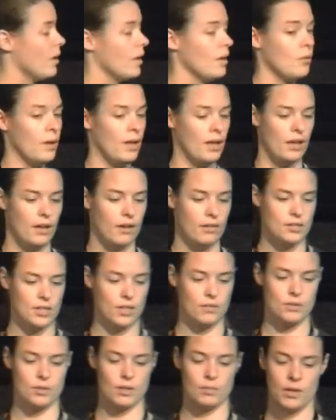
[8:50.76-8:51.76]
where
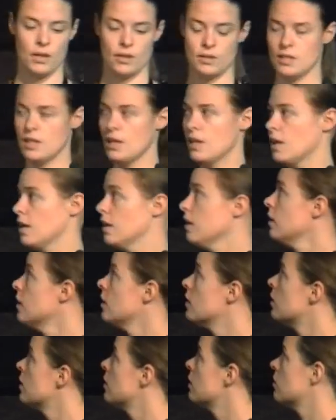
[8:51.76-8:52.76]
JavaScript goes, yeah,
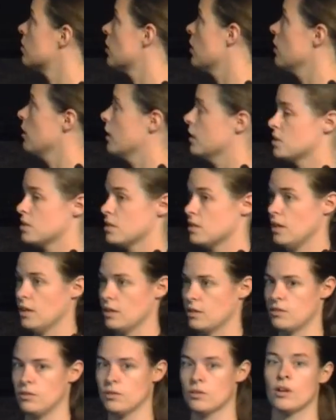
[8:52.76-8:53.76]
totally, it's just
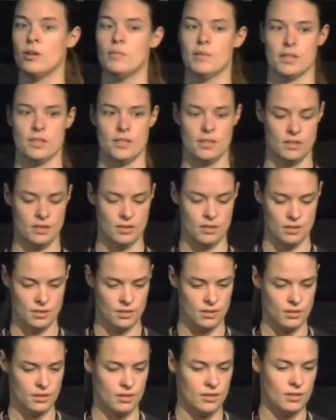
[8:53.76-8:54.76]
2 commas,
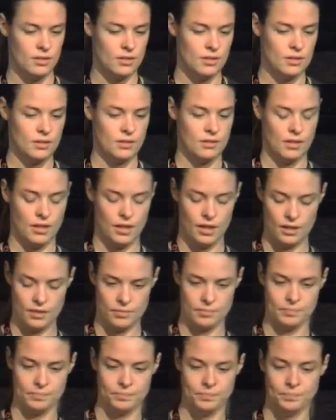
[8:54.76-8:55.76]
right?
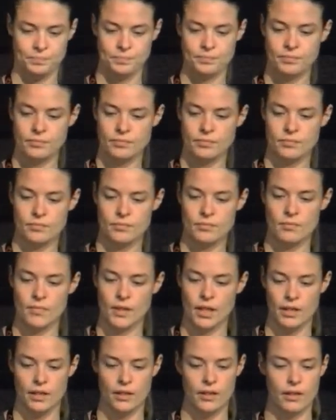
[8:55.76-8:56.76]

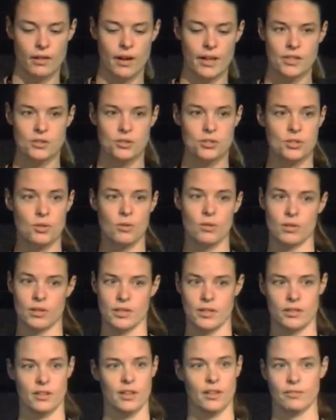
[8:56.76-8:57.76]
And you go, are you sure?
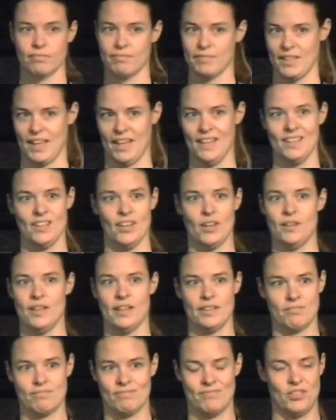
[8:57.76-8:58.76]
And you go, hell no,
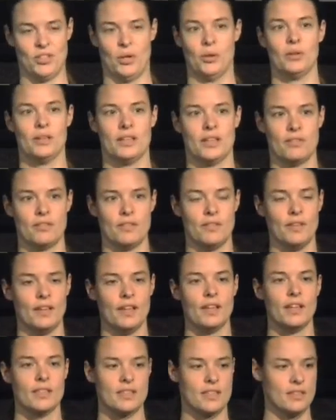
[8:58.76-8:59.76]
they're totally different
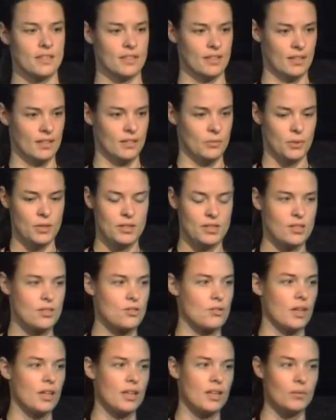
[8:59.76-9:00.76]
things. One's a
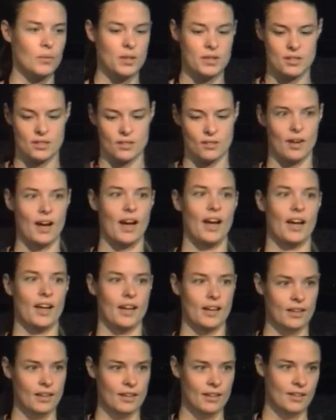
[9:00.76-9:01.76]
string and one's an array.
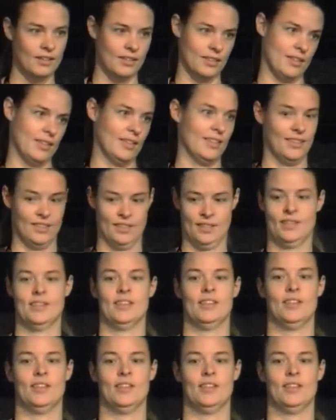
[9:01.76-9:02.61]
You